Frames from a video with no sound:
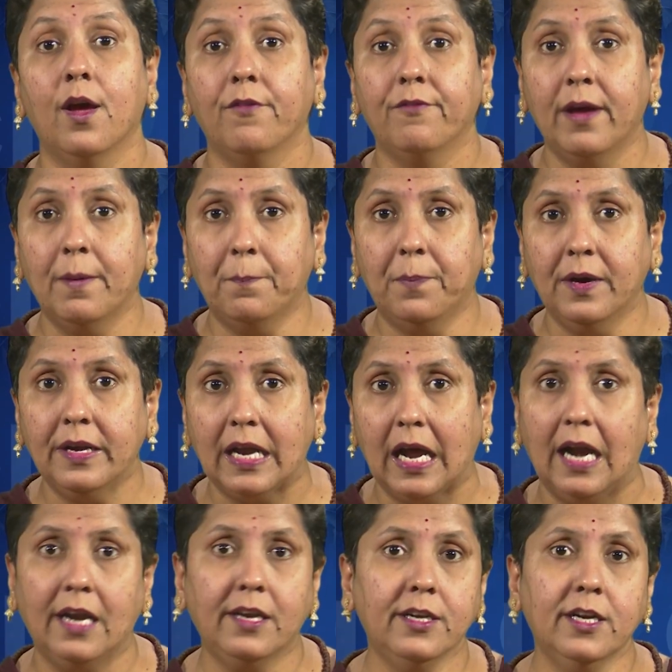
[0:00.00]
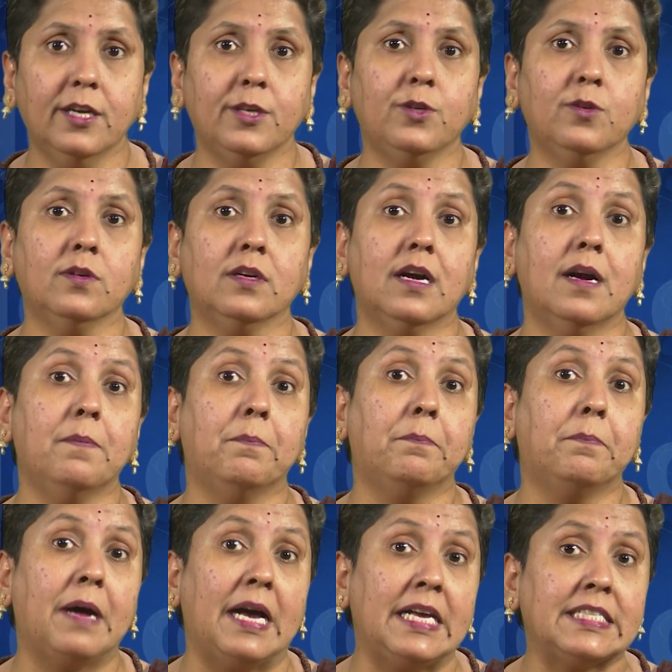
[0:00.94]
Weber undertook a
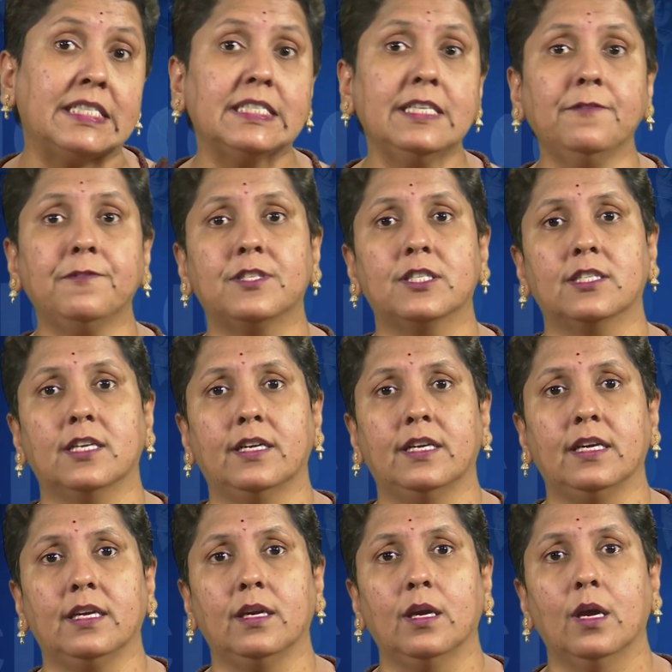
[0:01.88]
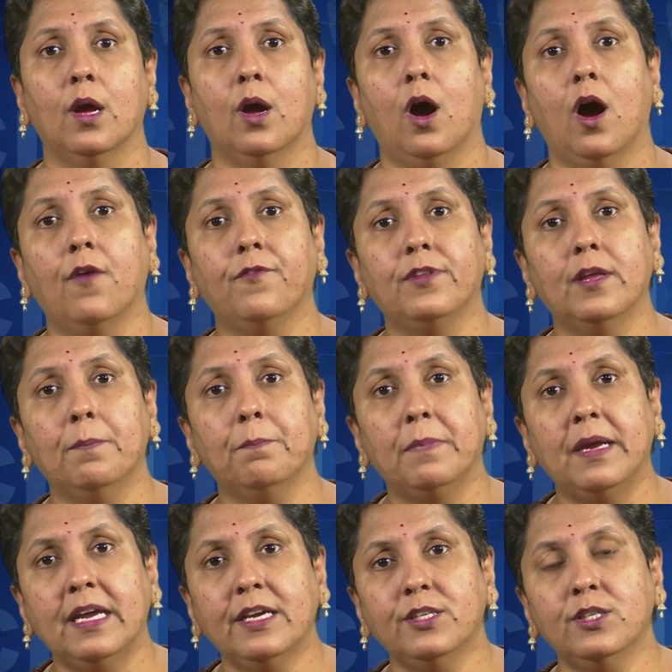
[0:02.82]
massive study of the
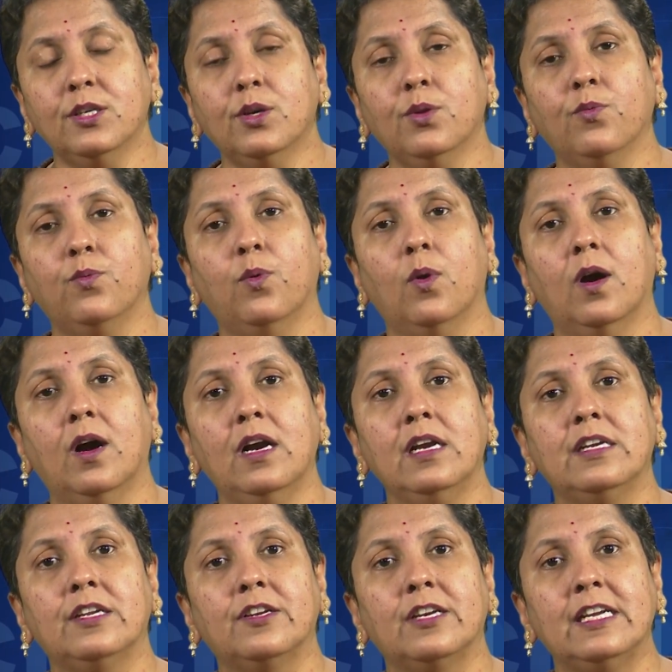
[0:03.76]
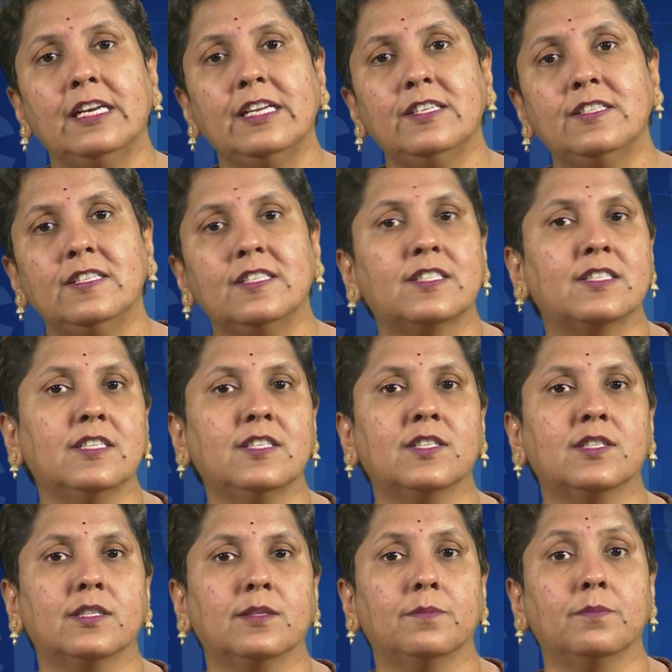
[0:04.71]
major world religious
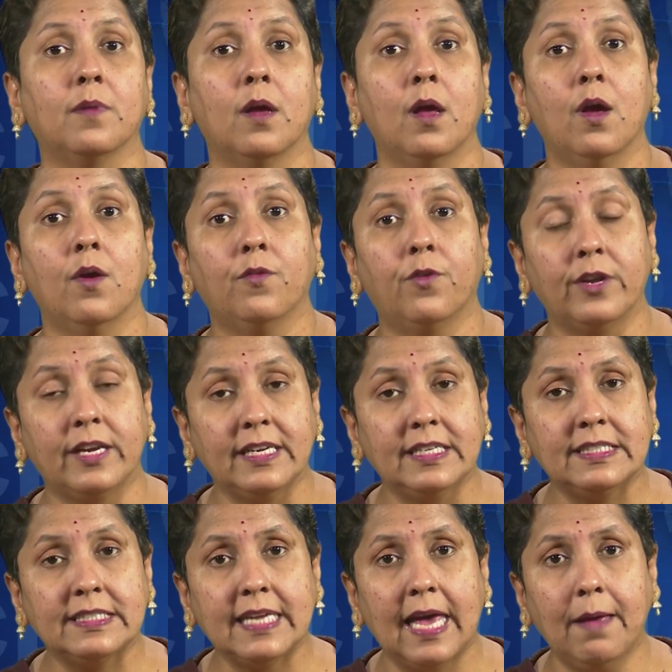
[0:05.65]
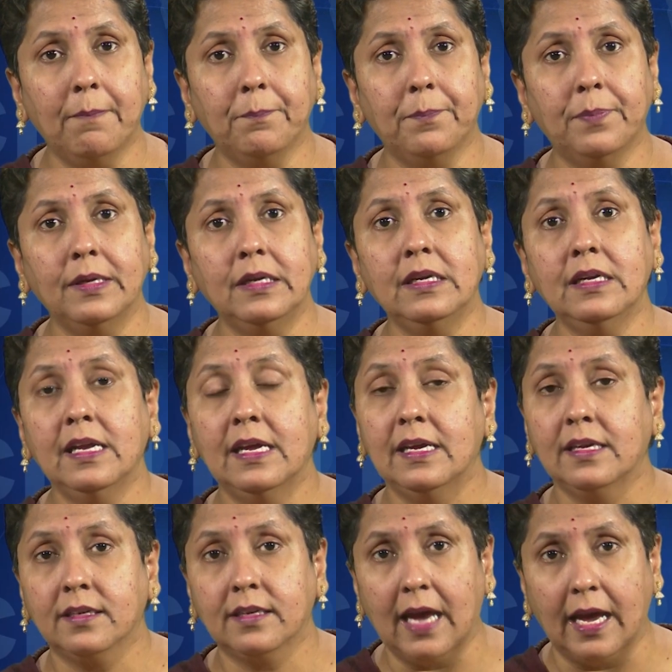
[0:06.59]
system, for example,
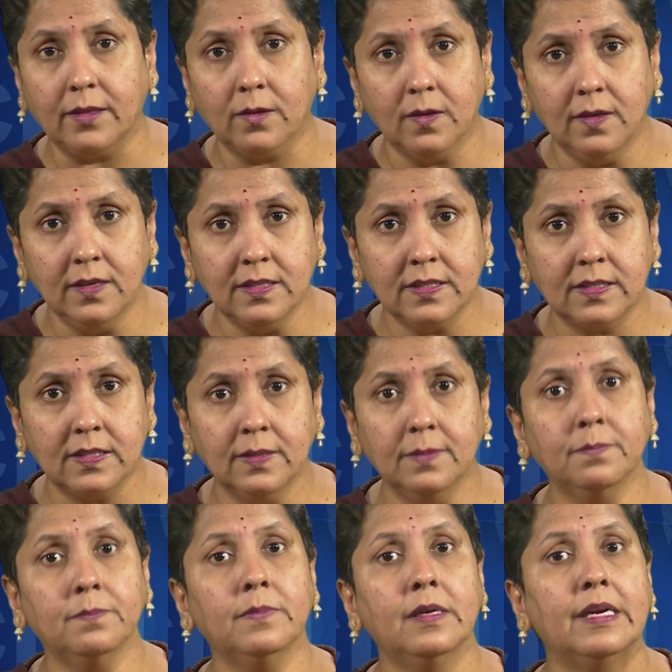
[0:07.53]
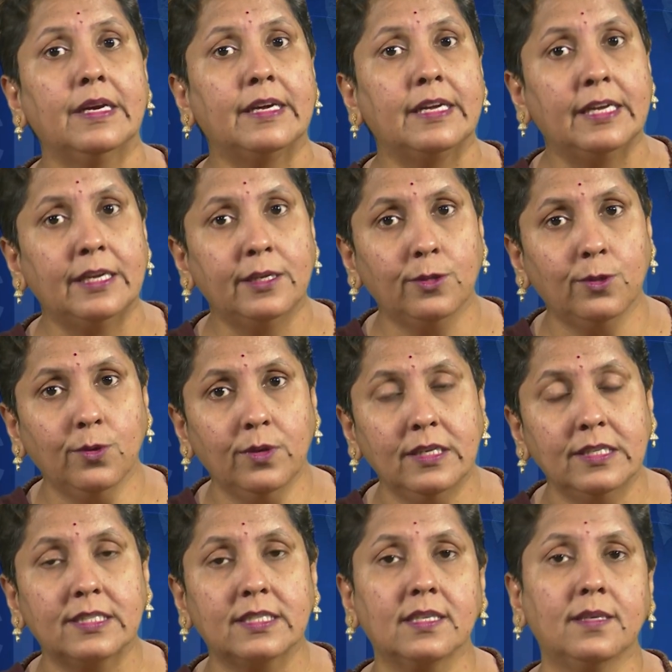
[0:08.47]
Catholicism,
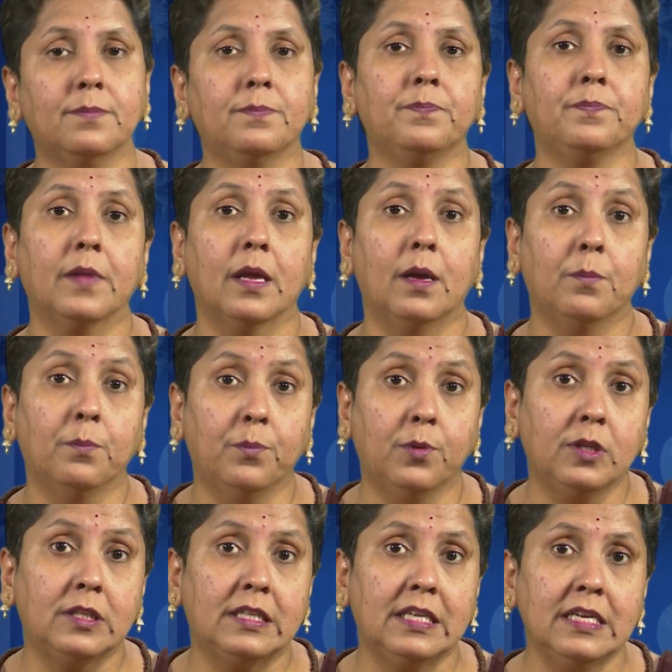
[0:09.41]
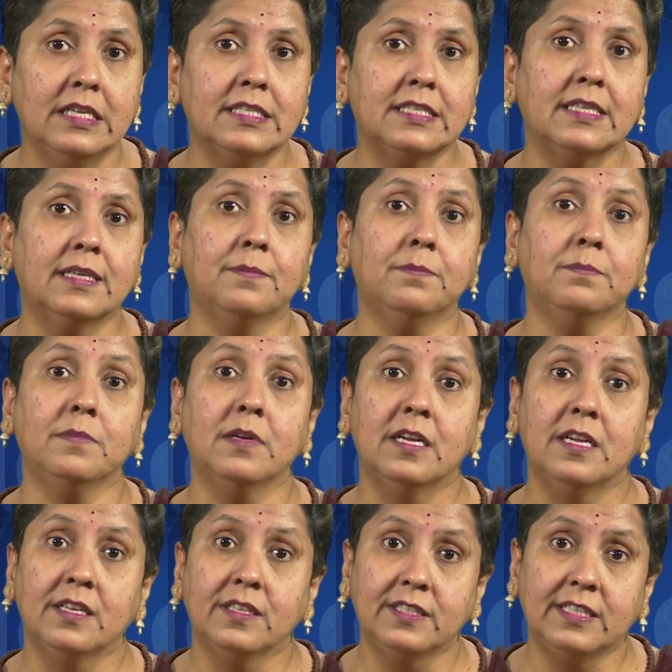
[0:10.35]
Hinduism, Buddhism,
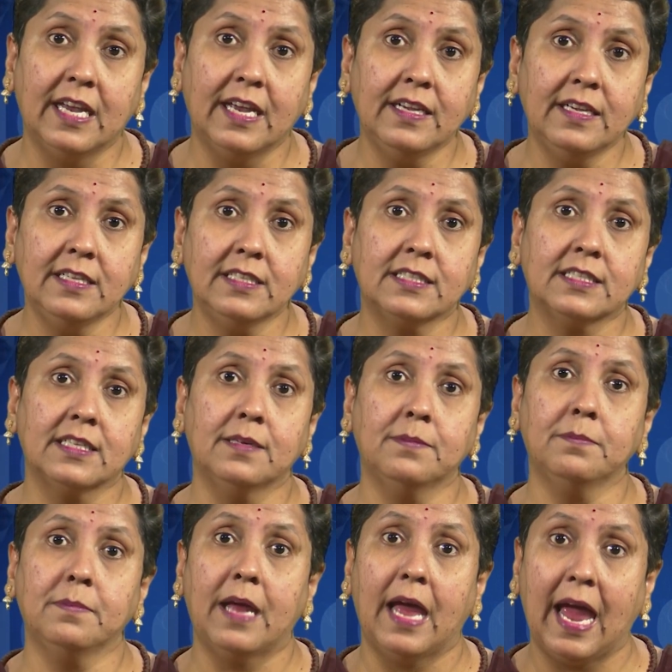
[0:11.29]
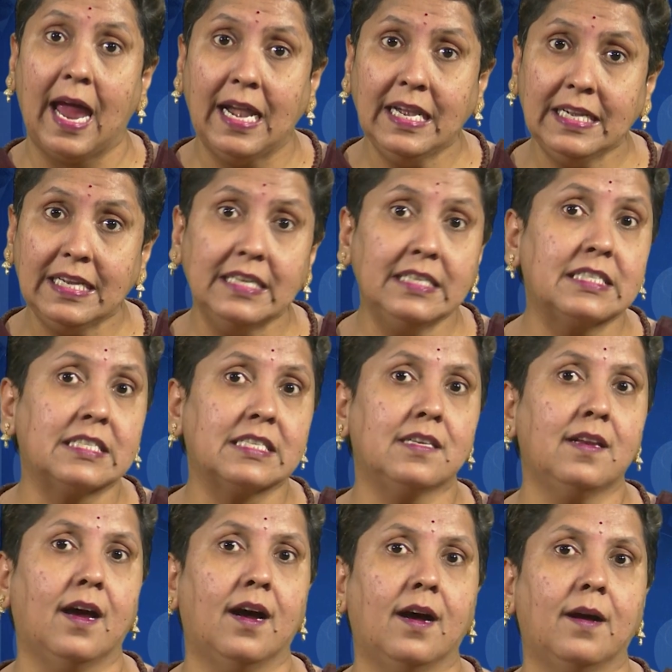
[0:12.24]
Jainism and
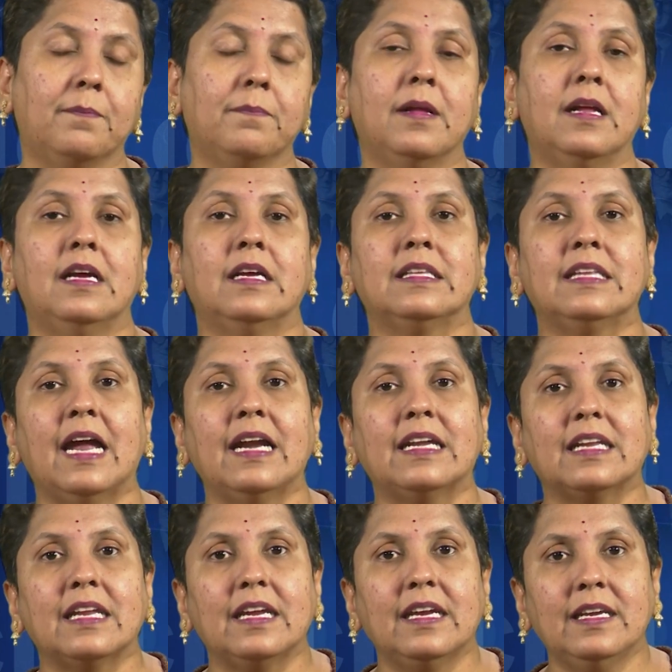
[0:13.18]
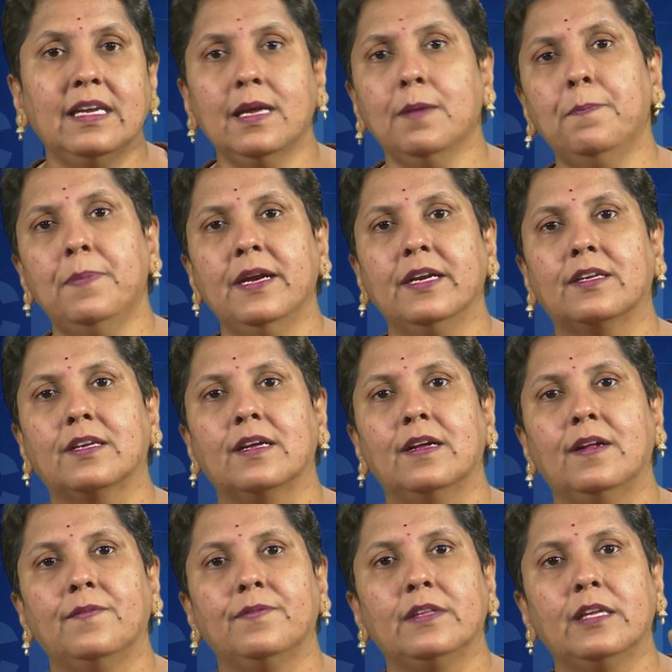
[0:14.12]
Islam that inhibit
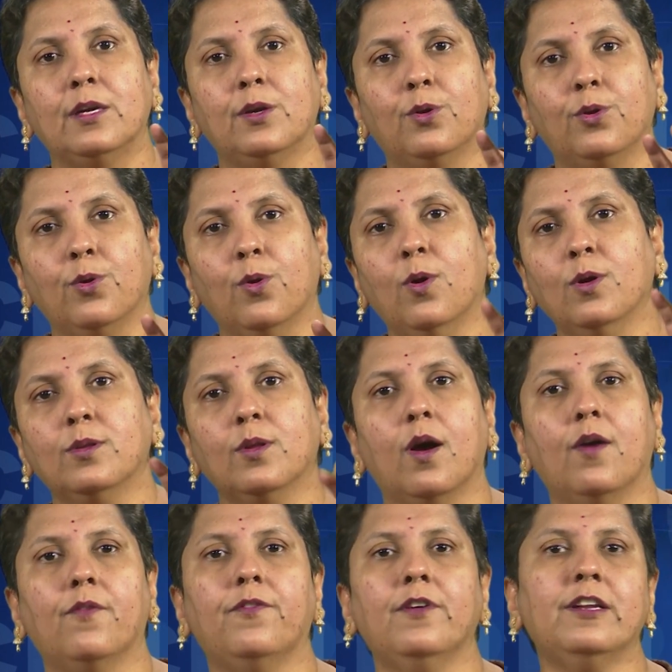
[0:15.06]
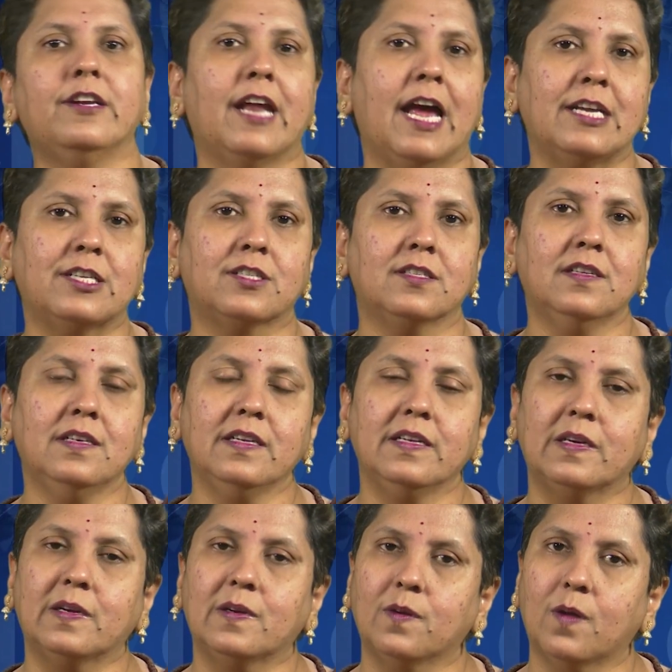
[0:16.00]
the growth of a rational
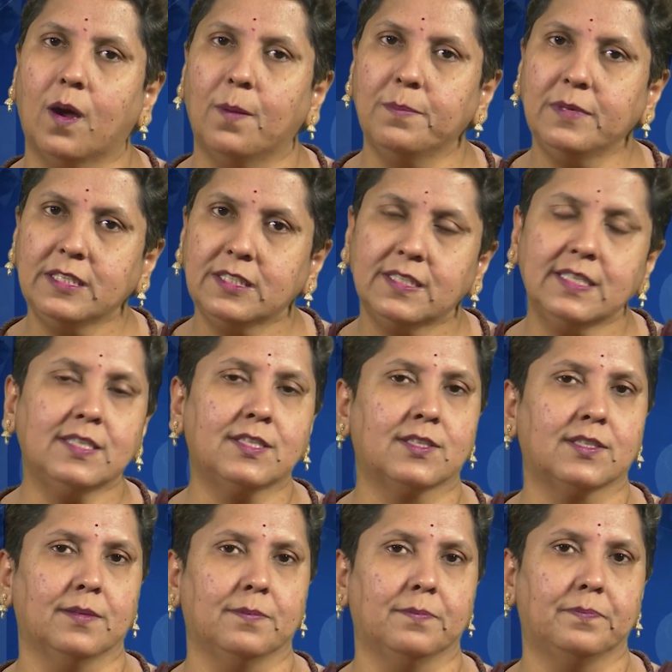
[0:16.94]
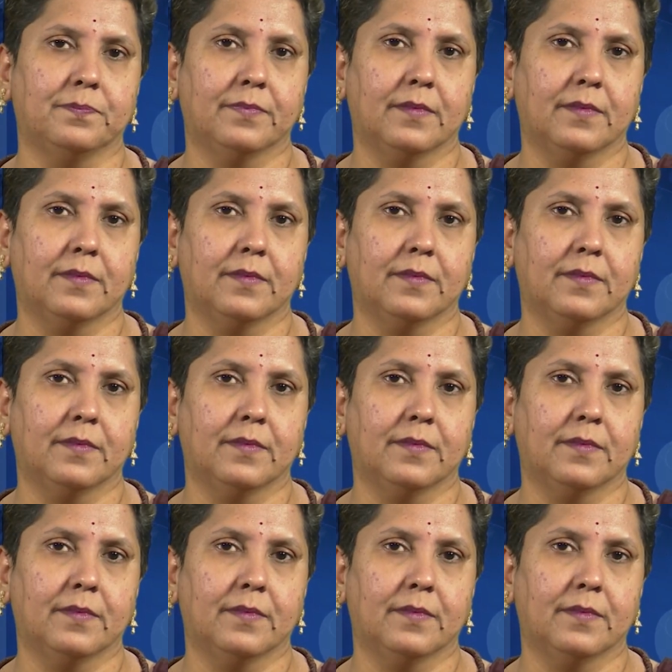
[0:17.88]
economic system.